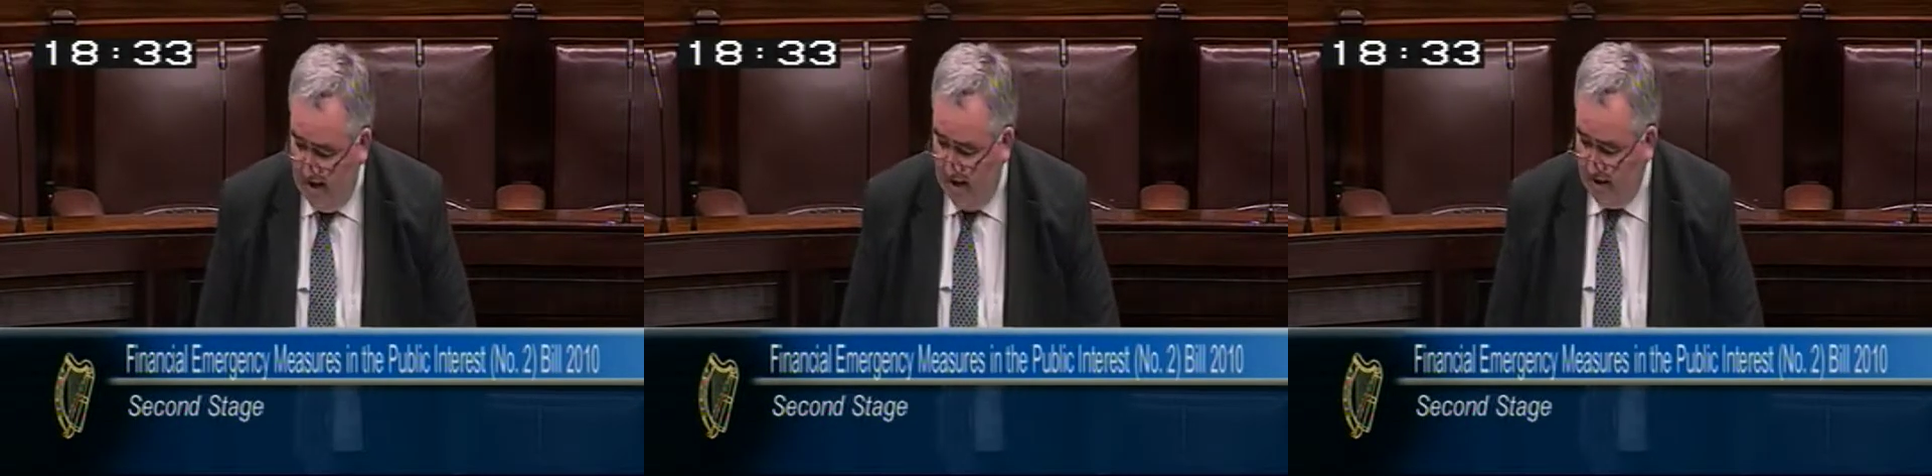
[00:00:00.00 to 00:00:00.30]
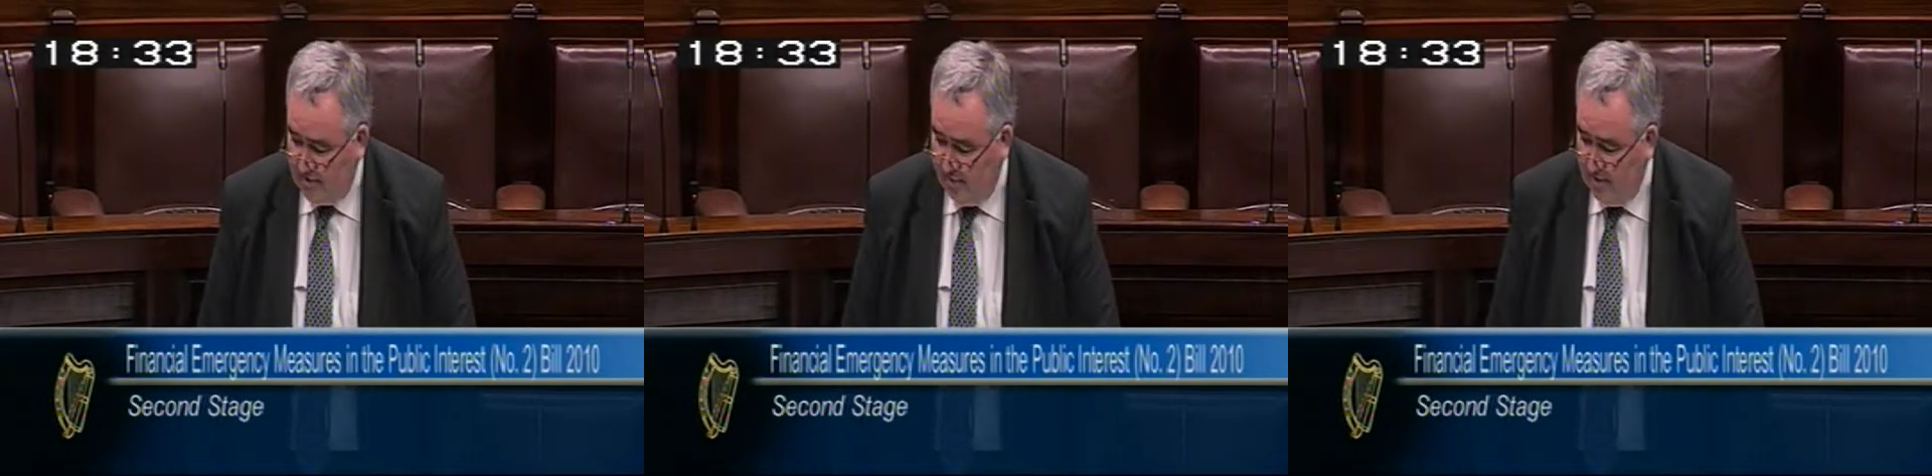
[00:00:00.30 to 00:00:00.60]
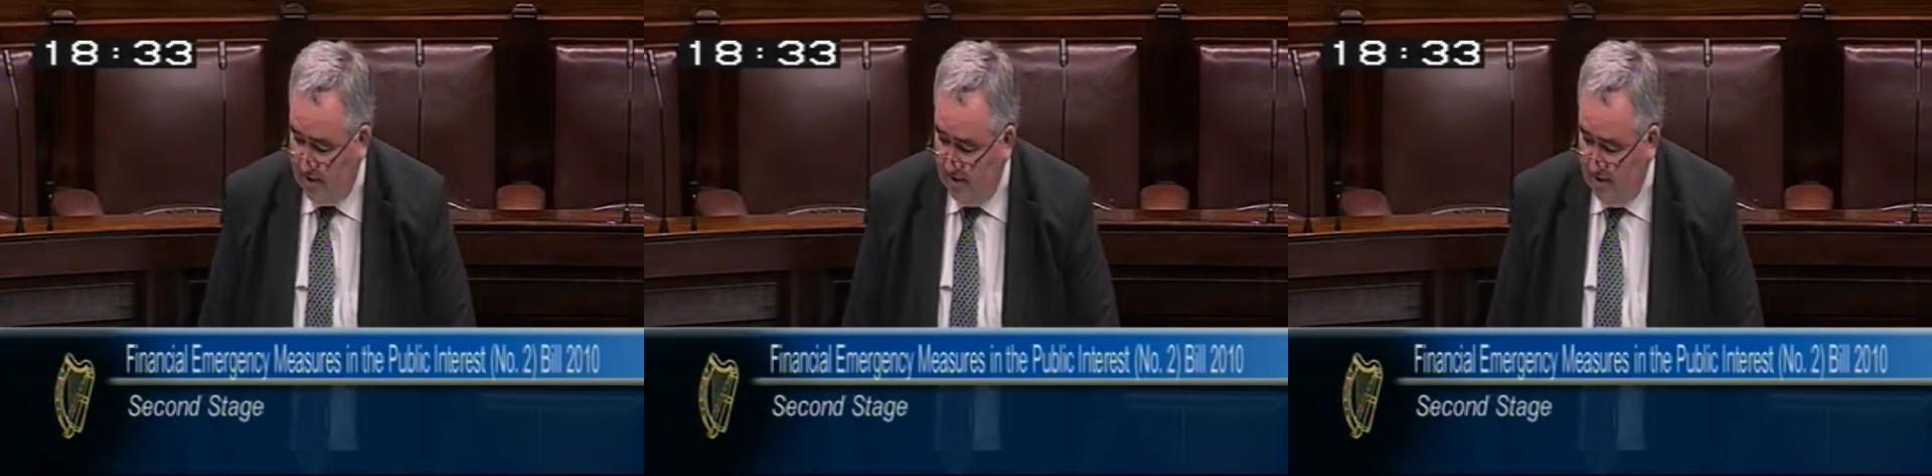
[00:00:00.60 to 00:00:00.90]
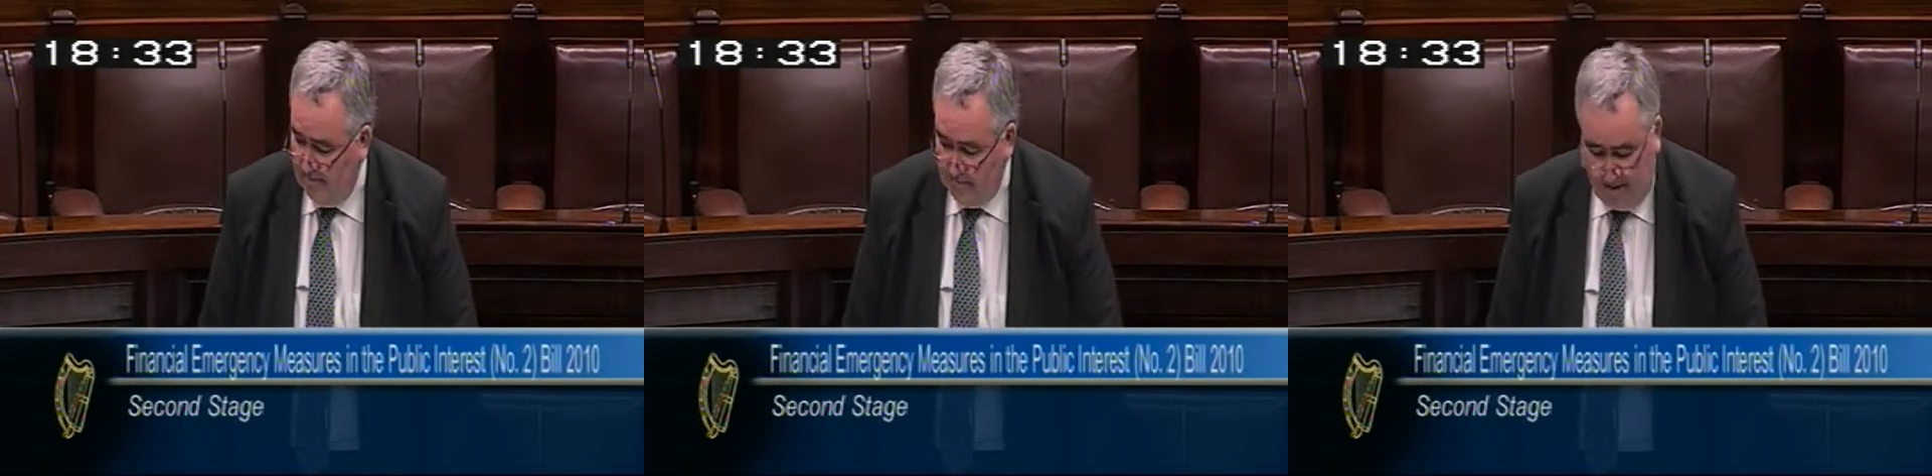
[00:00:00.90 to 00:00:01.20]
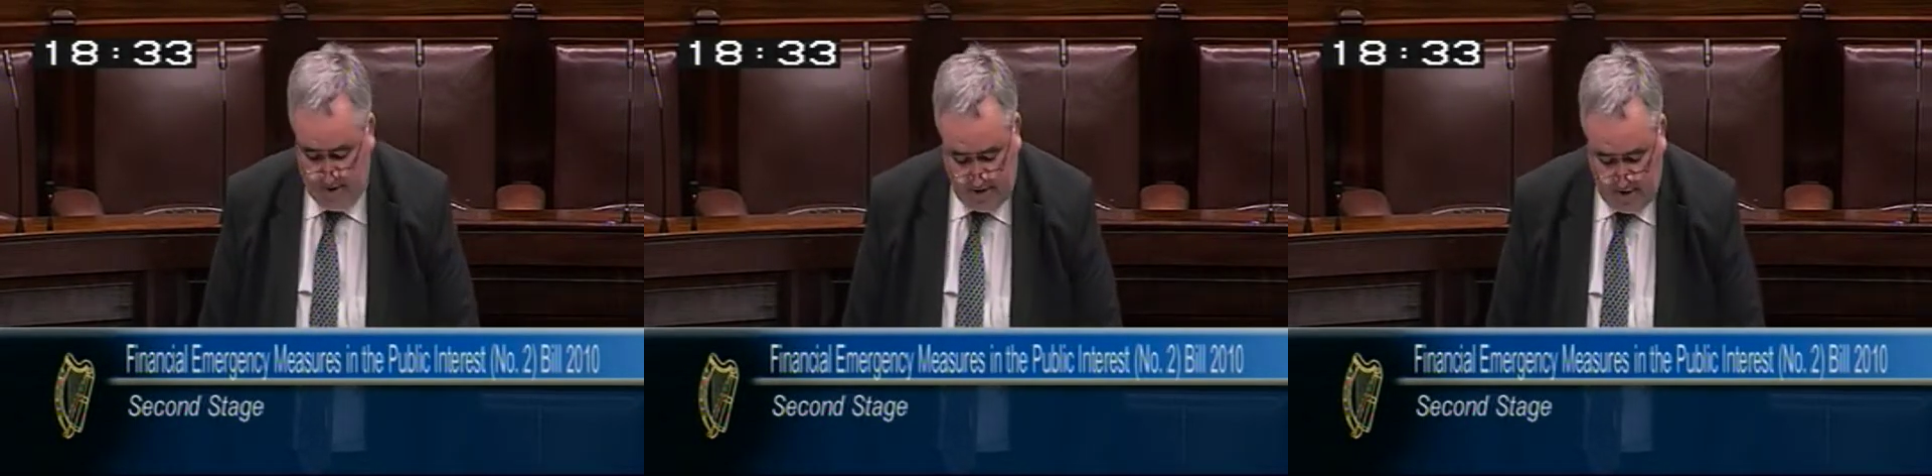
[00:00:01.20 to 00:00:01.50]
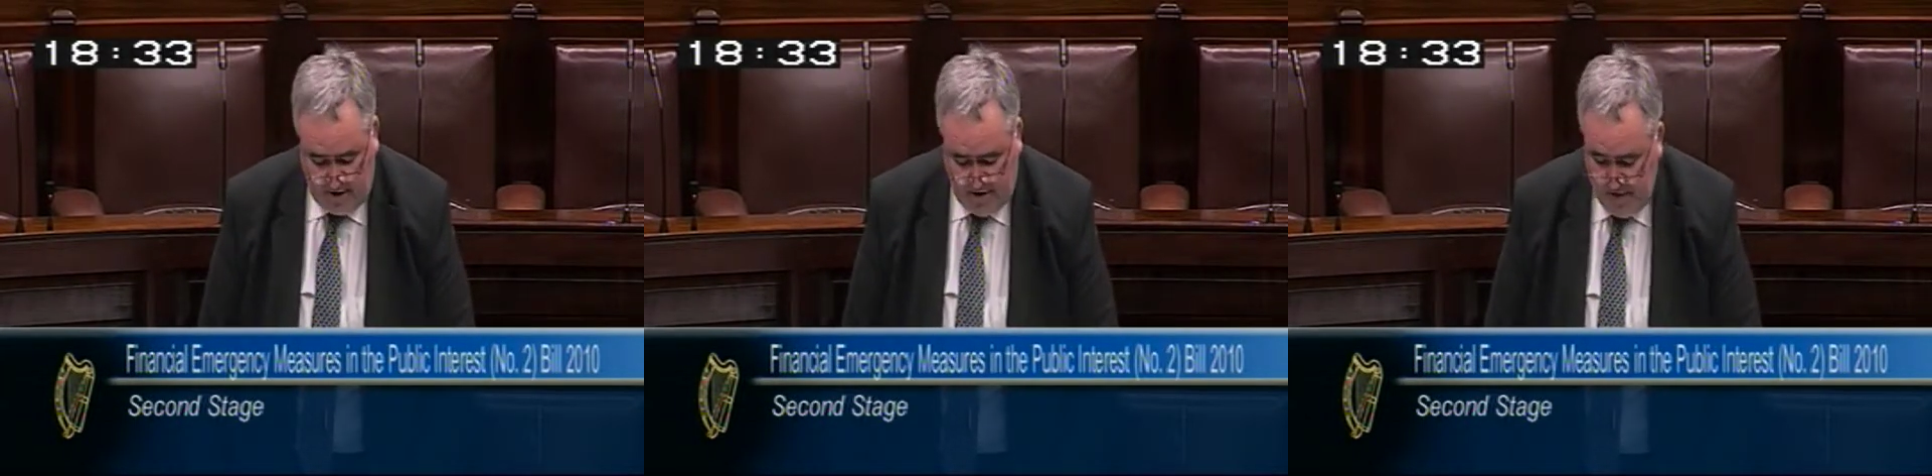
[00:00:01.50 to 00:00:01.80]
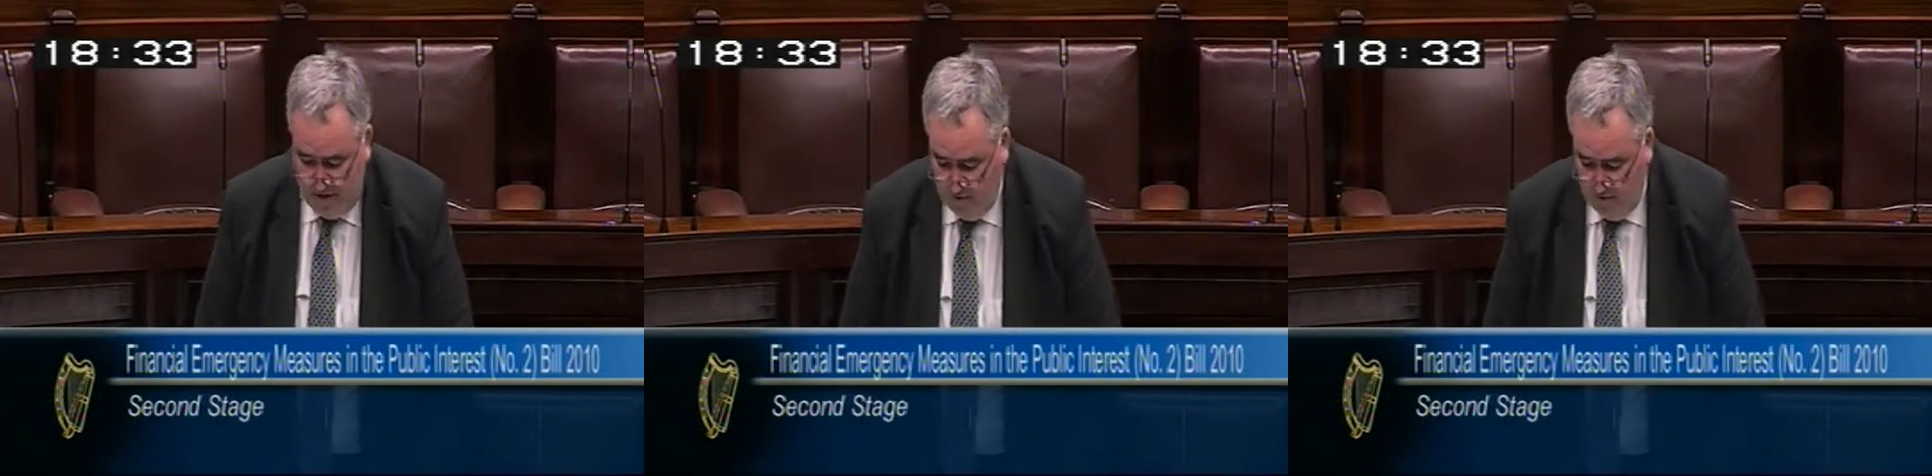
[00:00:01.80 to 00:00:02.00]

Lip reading: and it's one that the Labour Party certainly